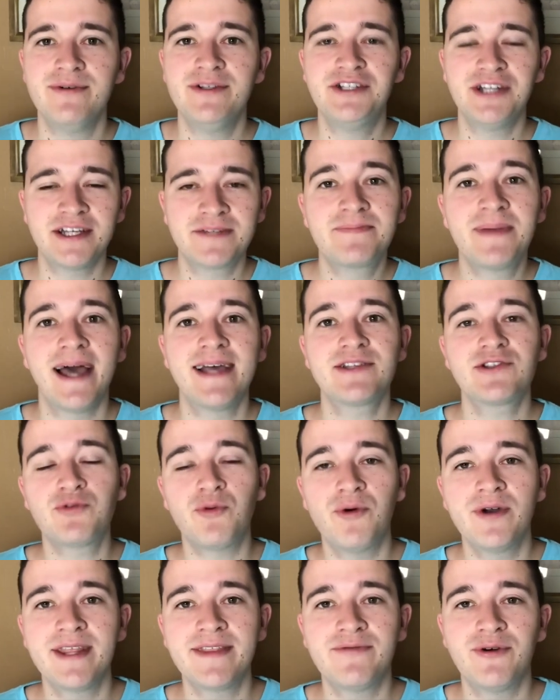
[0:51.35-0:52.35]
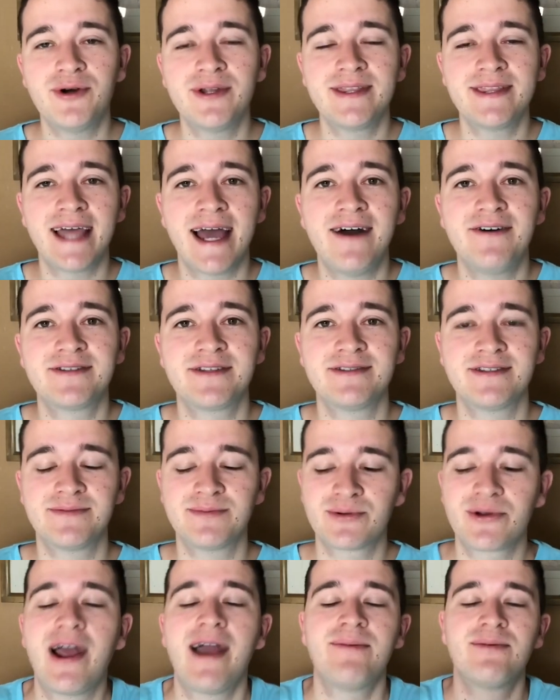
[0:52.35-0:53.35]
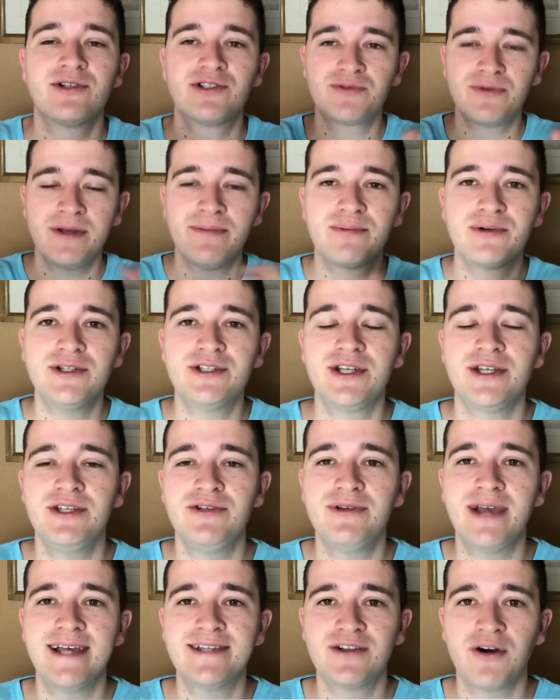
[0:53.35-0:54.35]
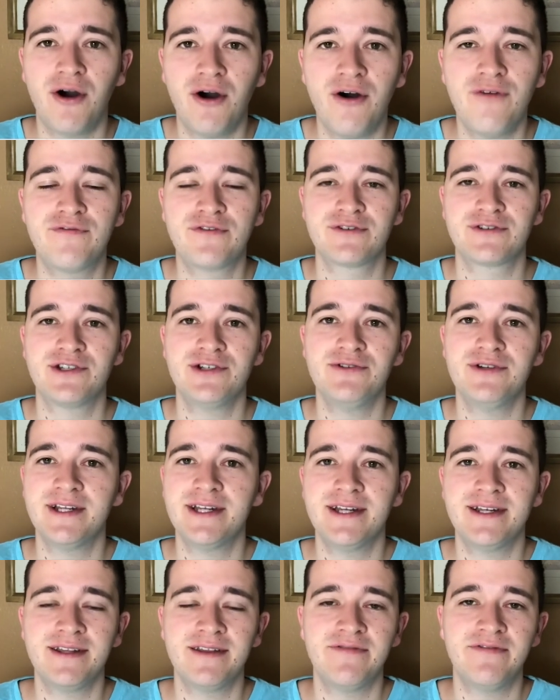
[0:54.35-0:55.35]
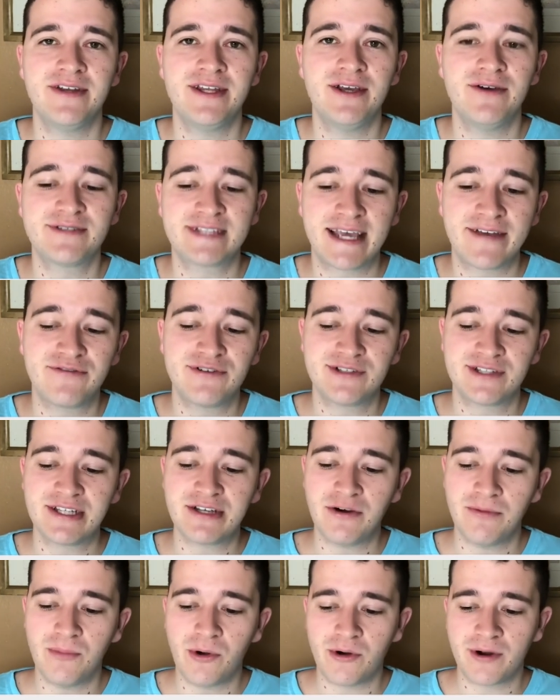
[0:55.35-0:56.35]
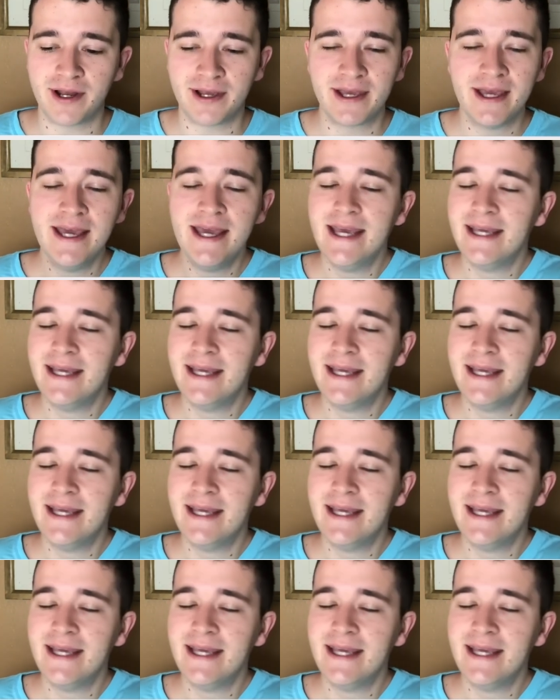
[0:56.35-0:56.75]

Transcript: We just passed 21,000 subscribers, so we appreciate you guys all for tuning into the videos every single morning.